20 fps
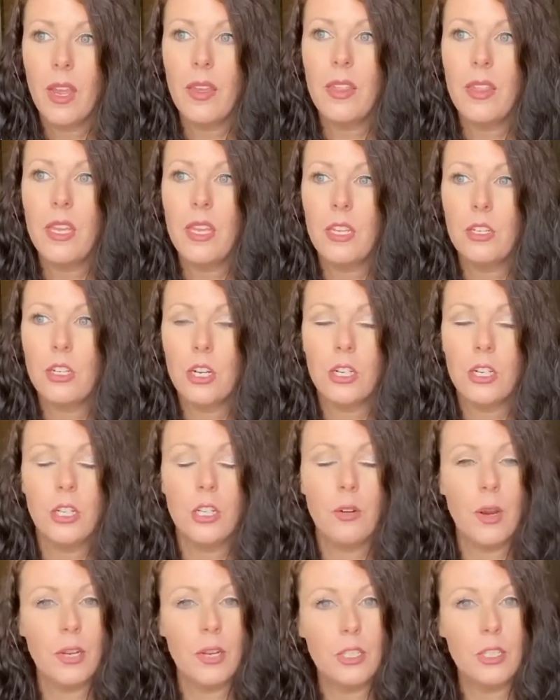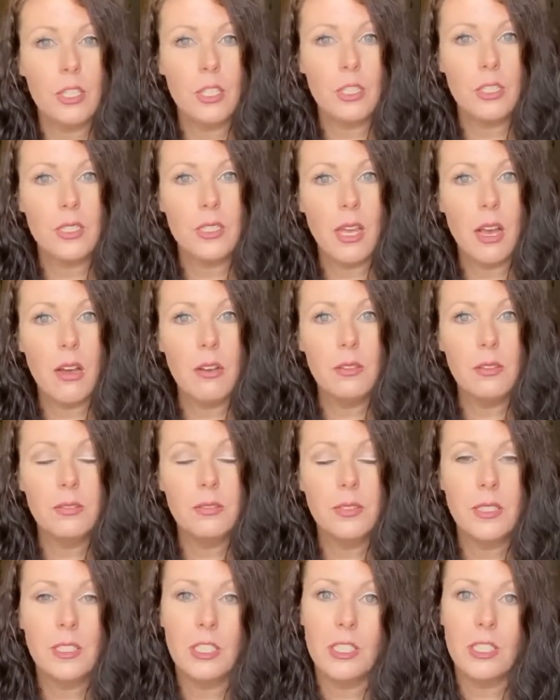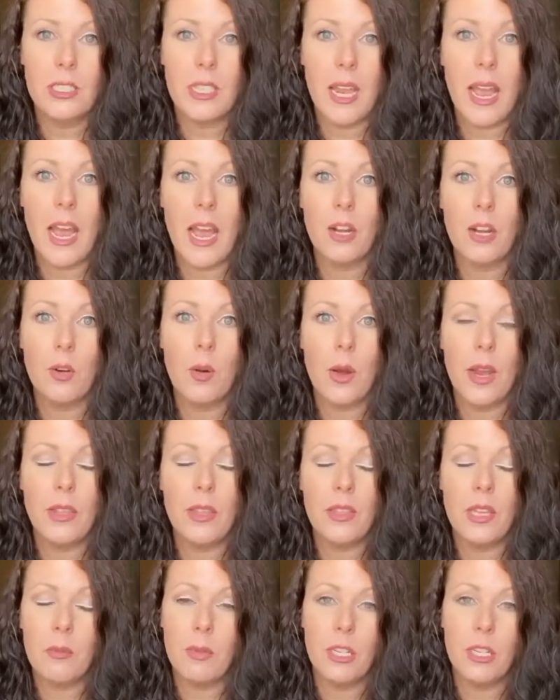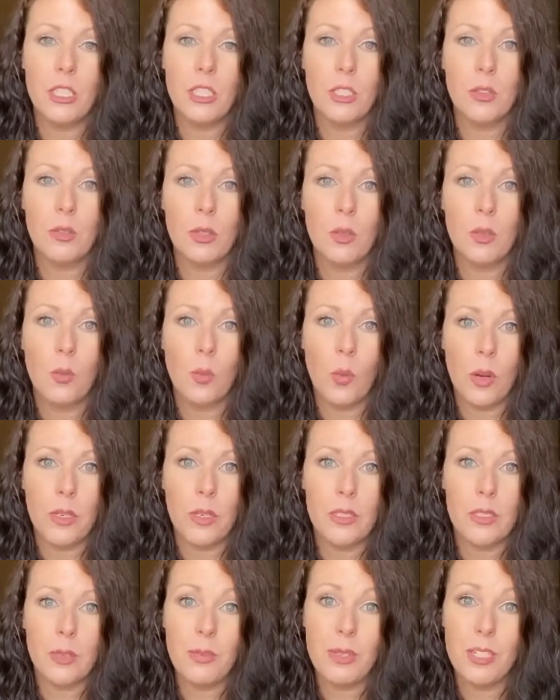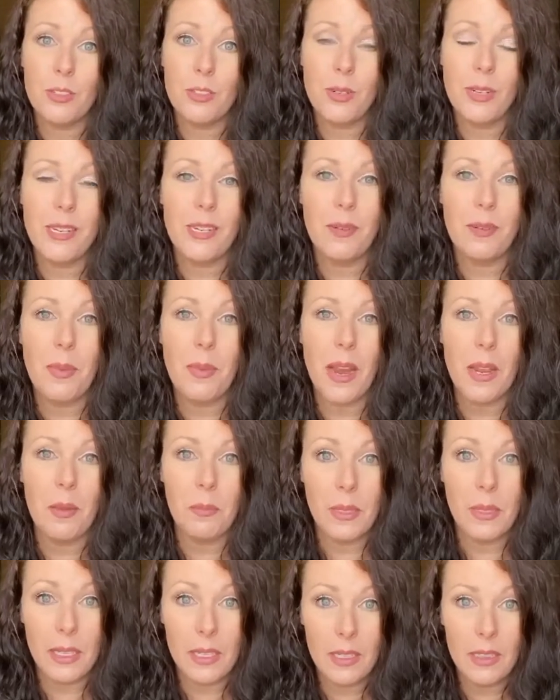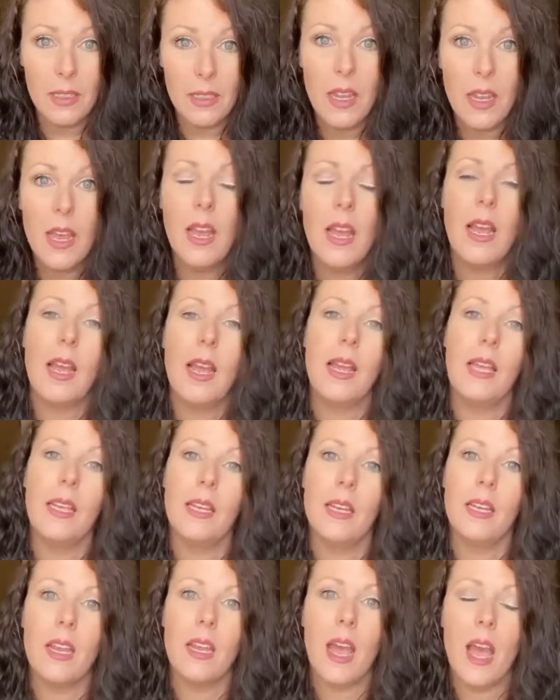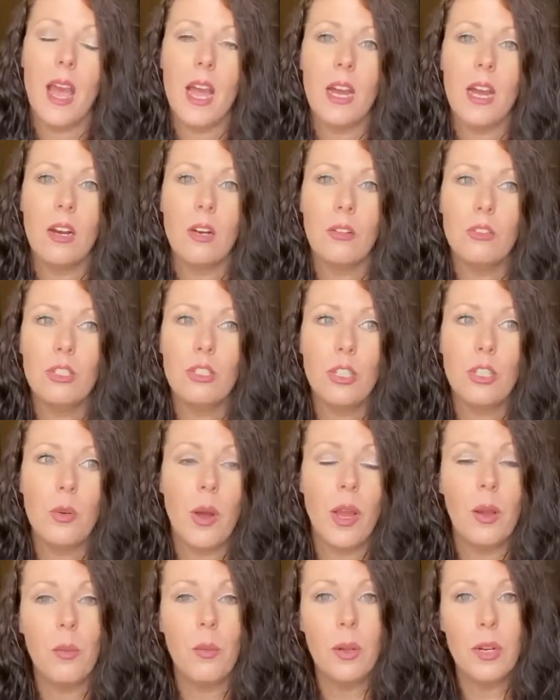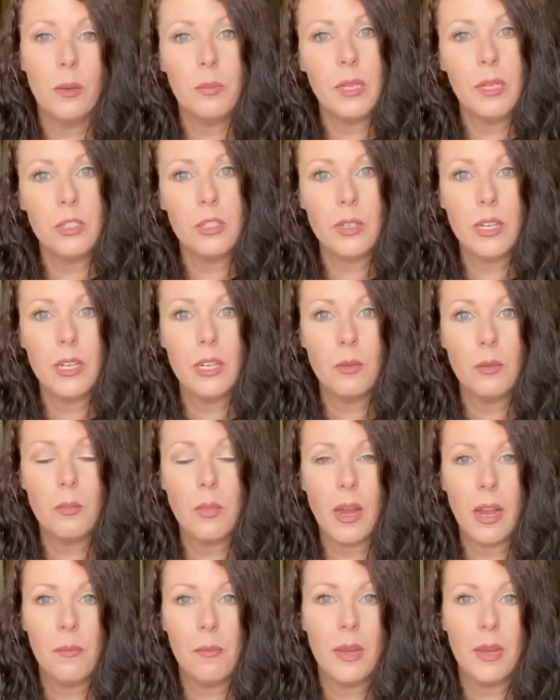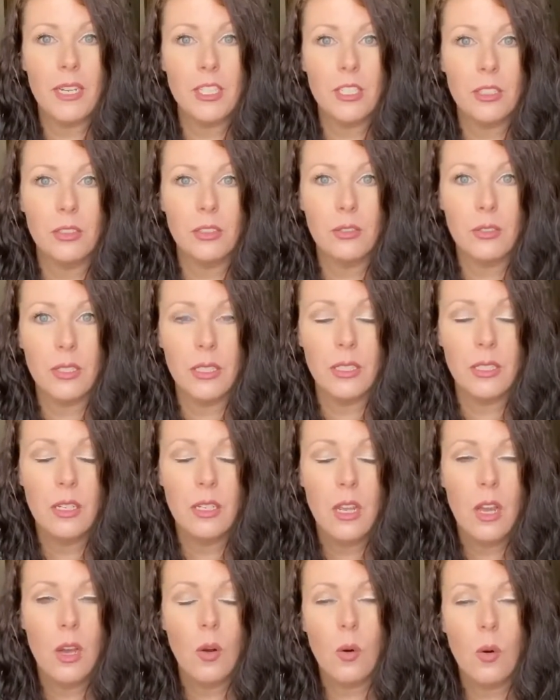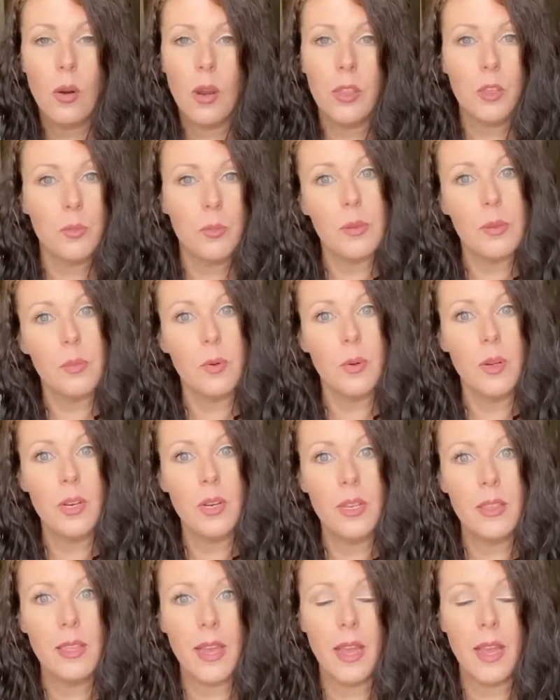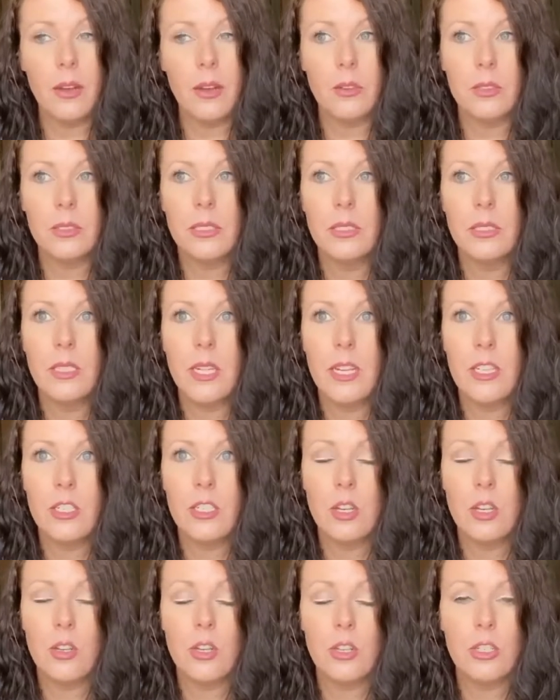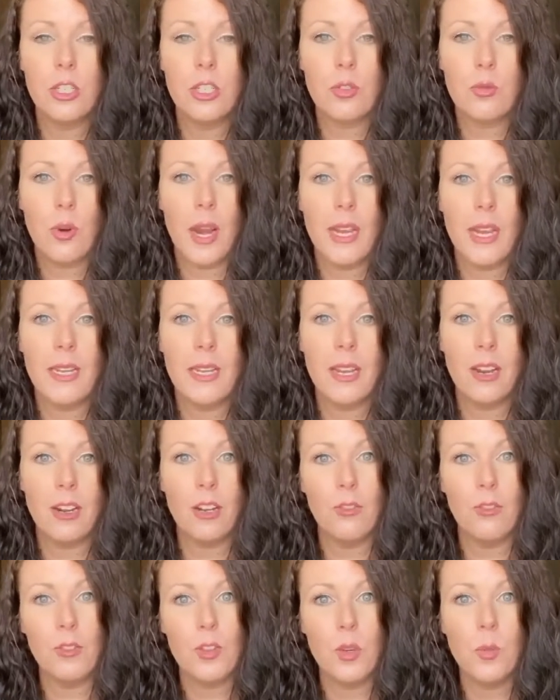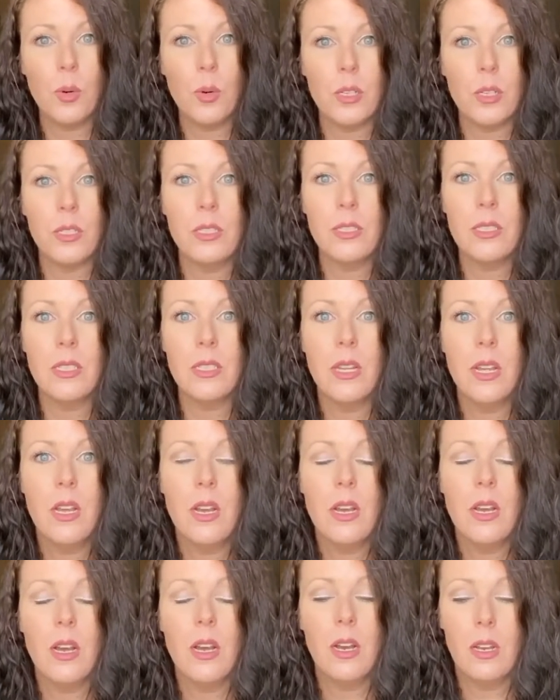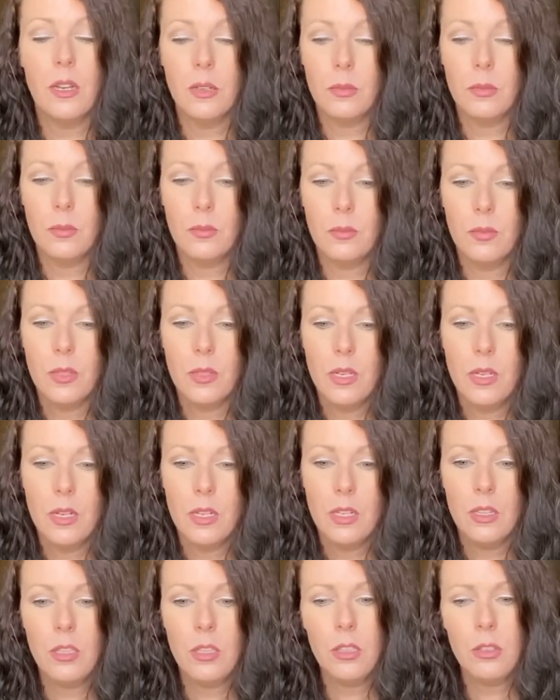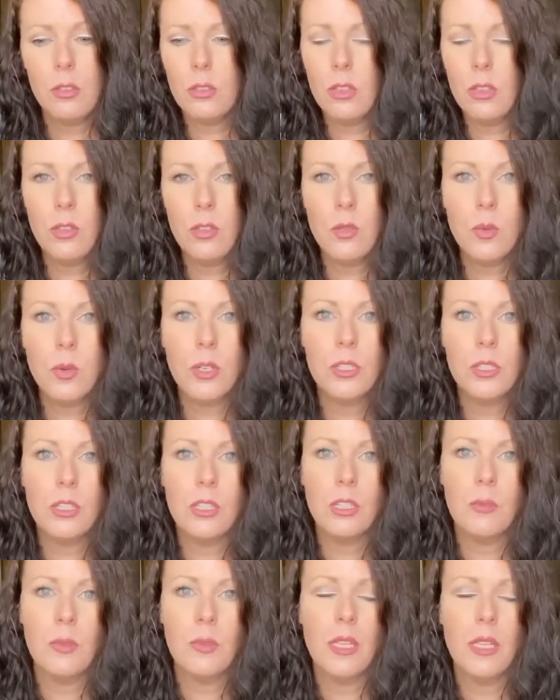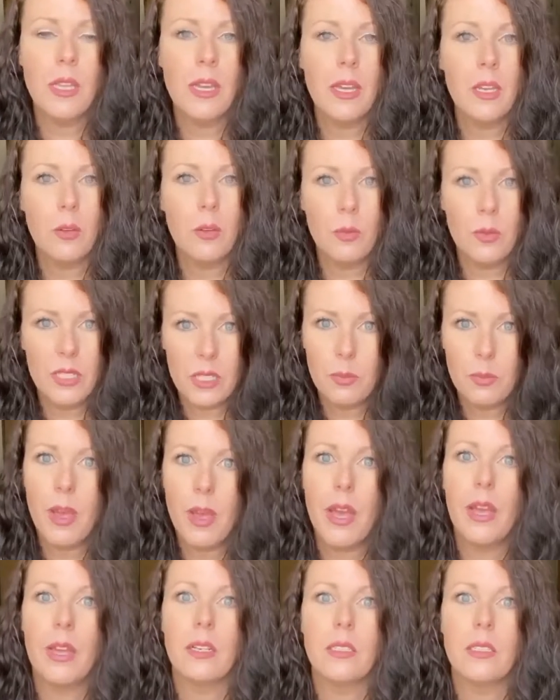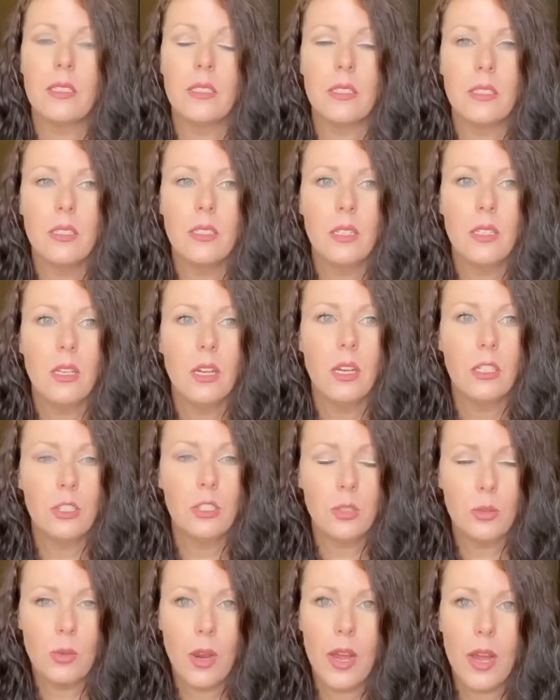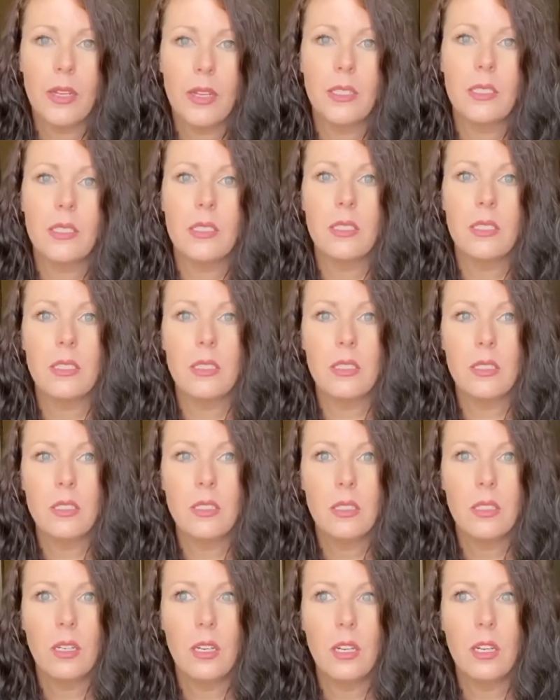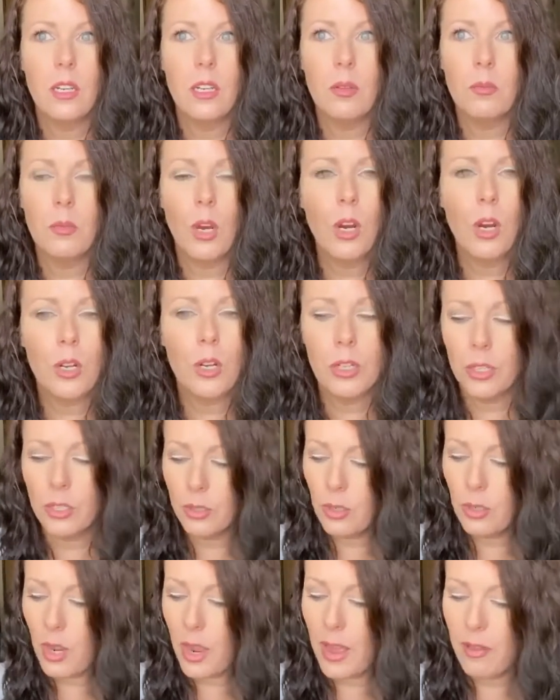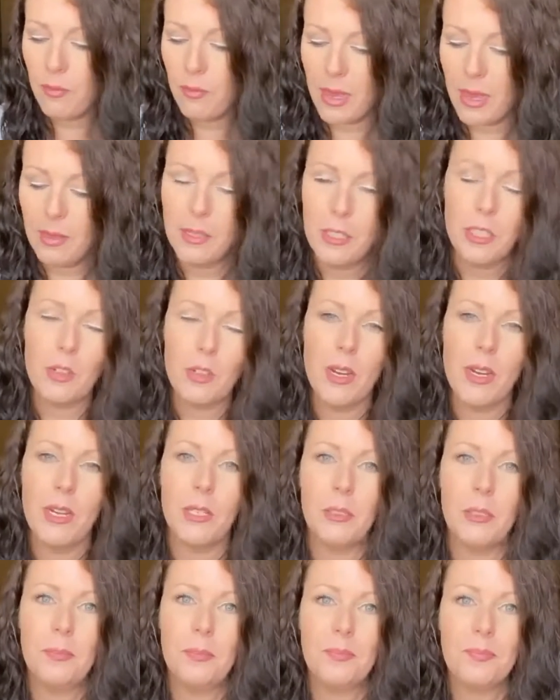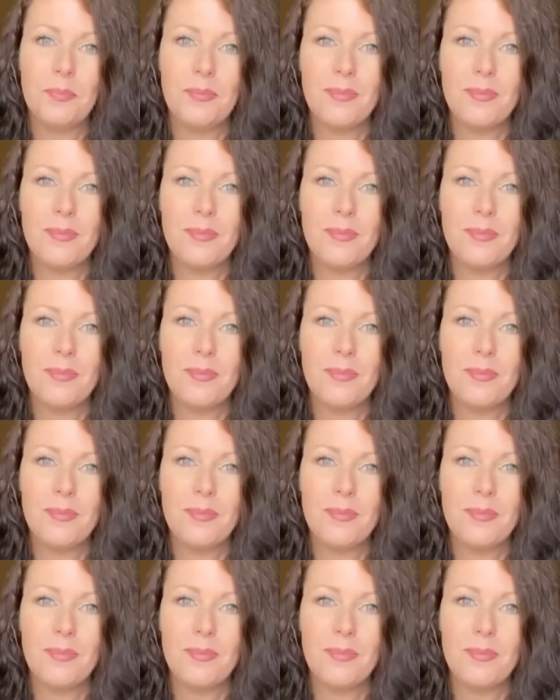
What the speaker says: And then turn it around to yourself and just say, how do I think my children want to be treated by me? And how do I want to be treated by my children or other people in the house? And so you're just writing down a few words. Those words are going to be like respect, trust, heard. I have my list right here.